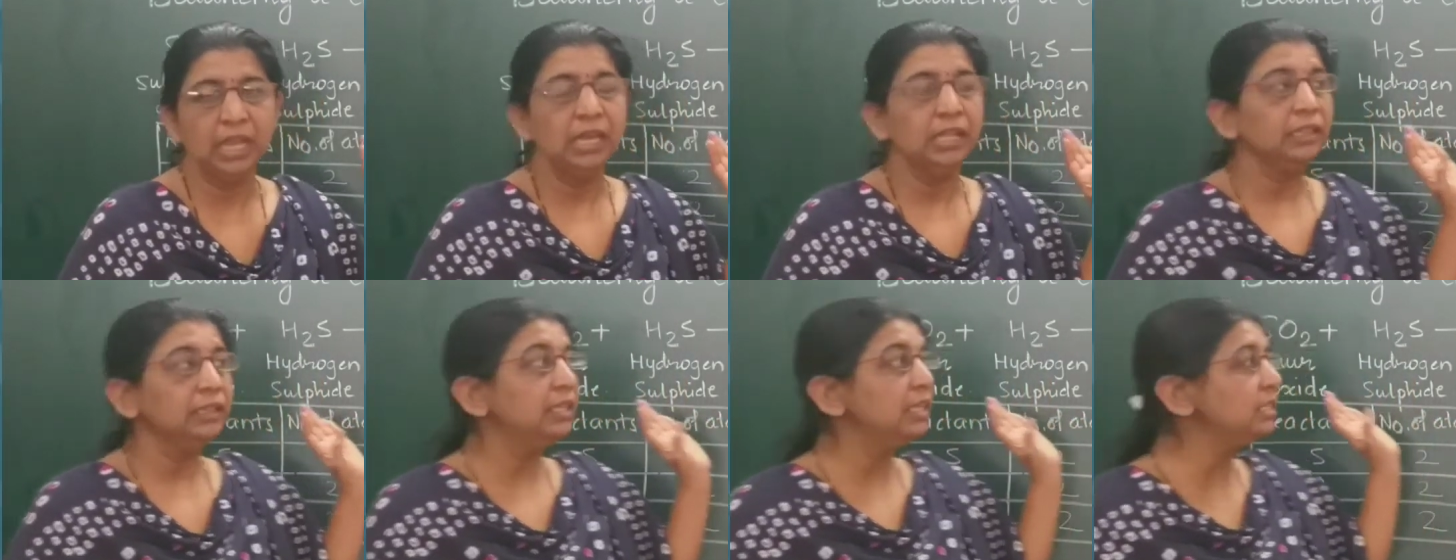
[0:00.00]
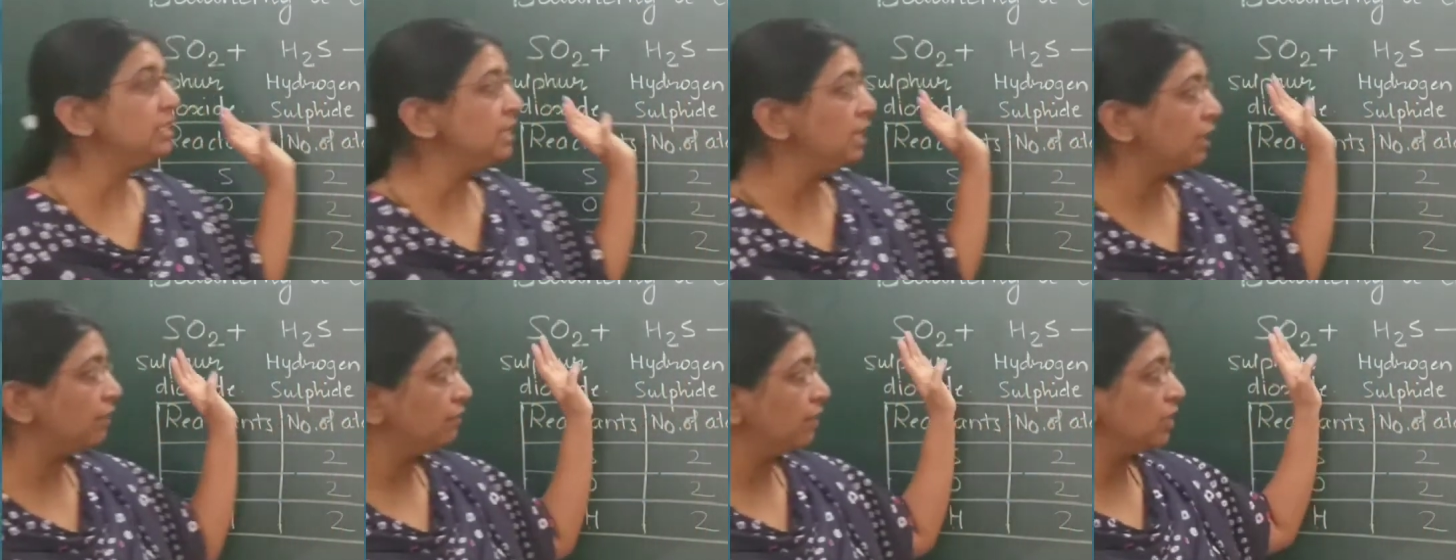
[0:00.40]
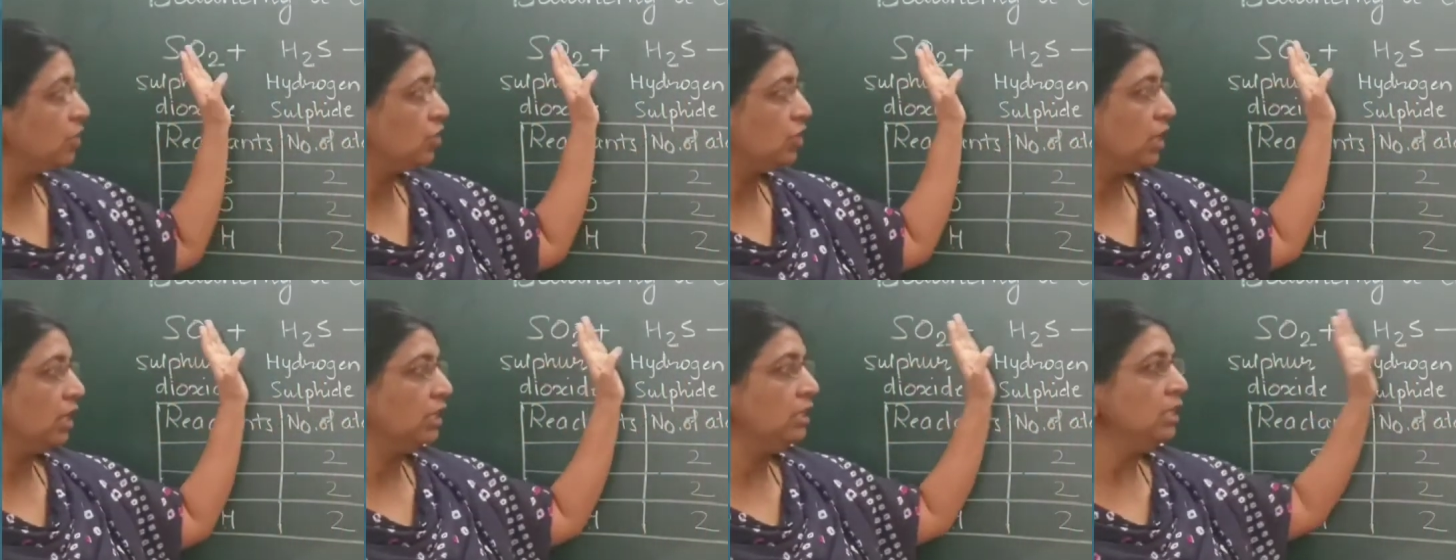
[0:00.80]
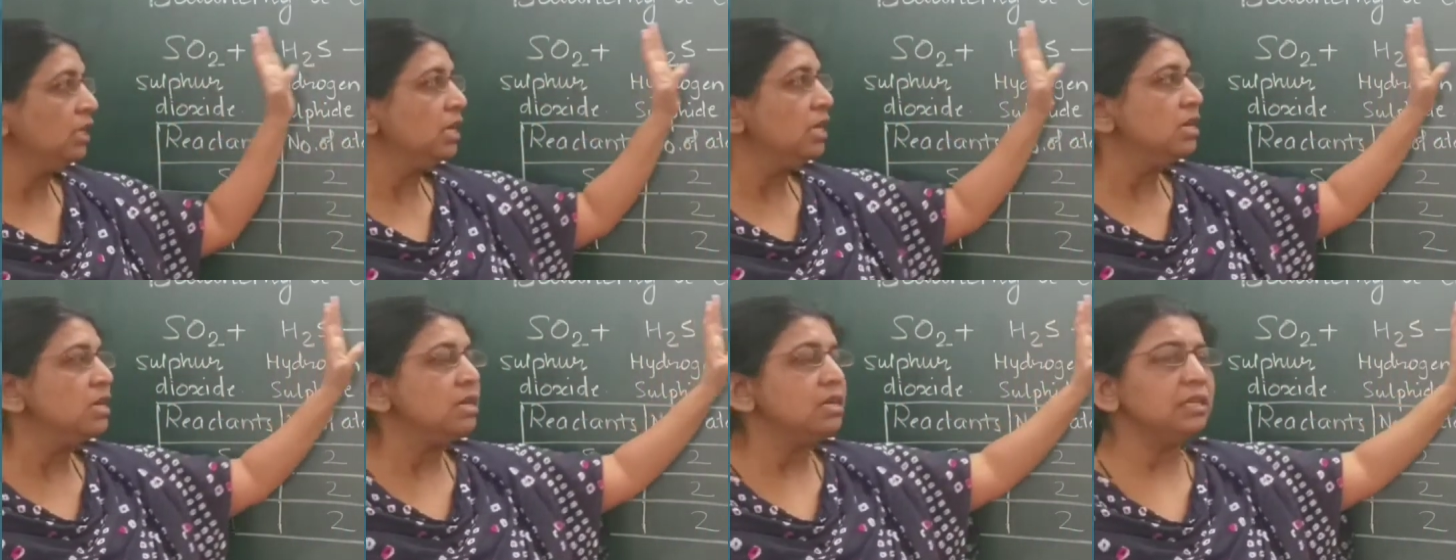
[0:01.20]
This
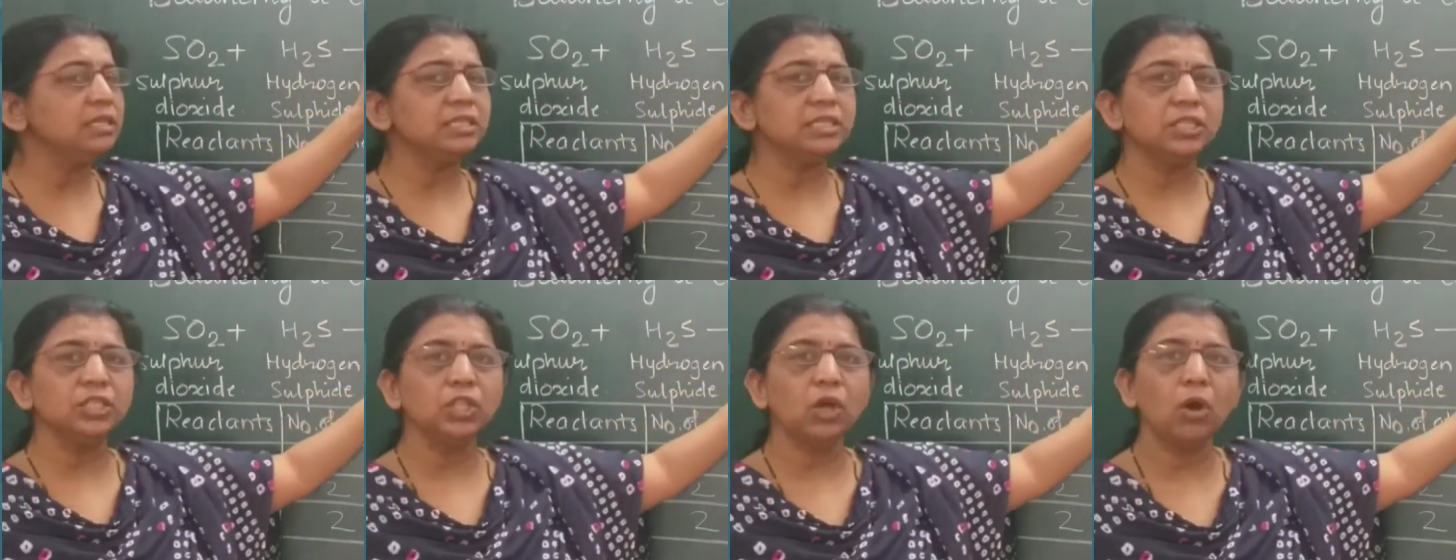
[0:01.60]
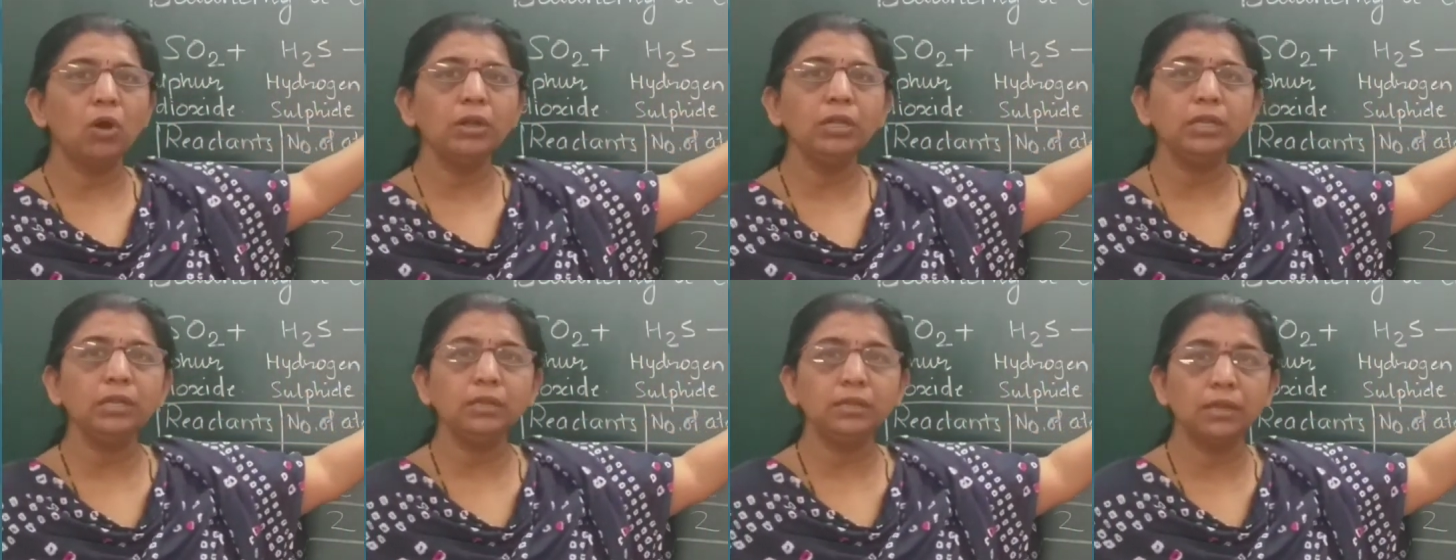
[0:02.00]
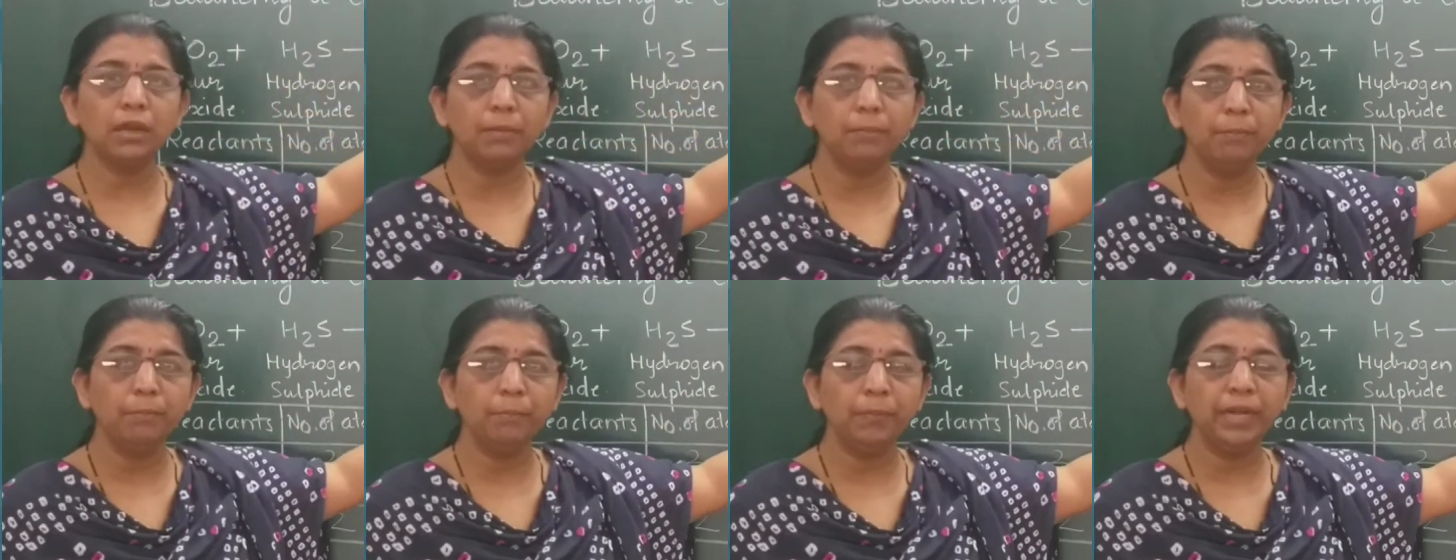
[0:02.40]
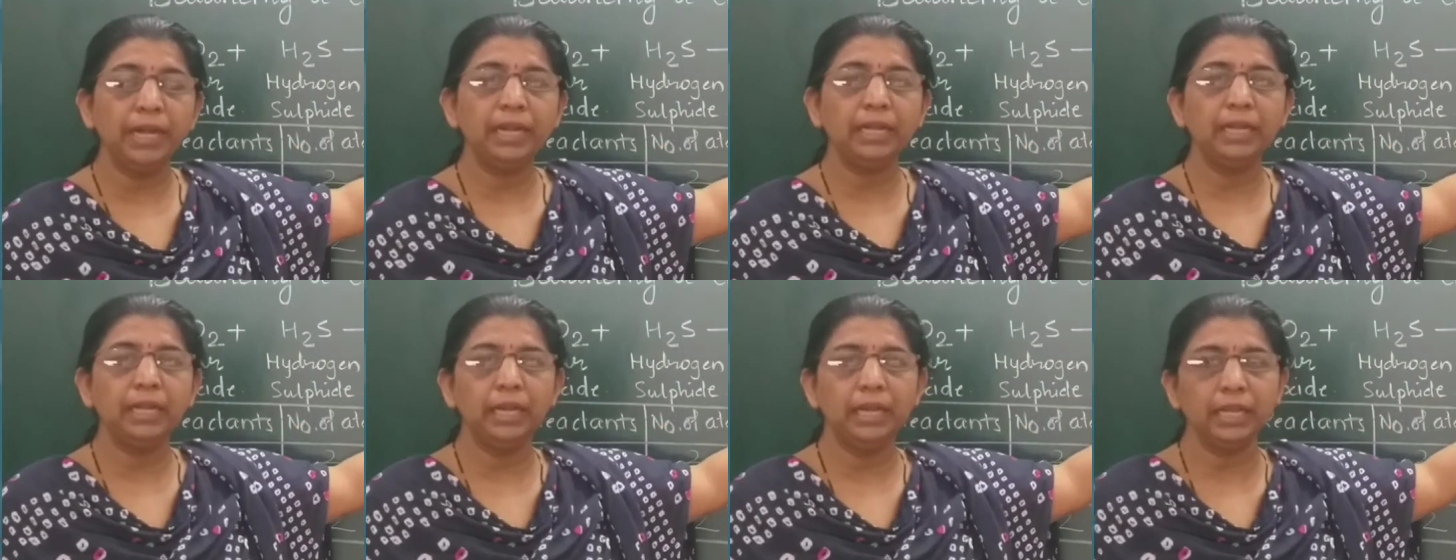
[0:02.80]
equation is not
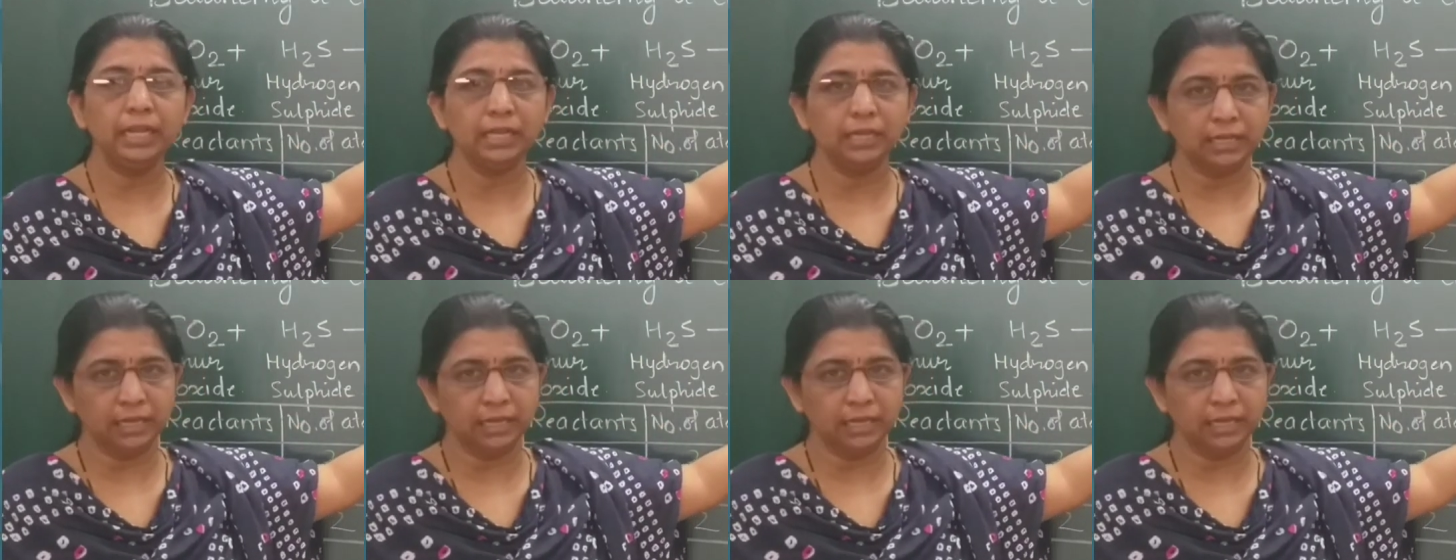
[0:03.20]
completely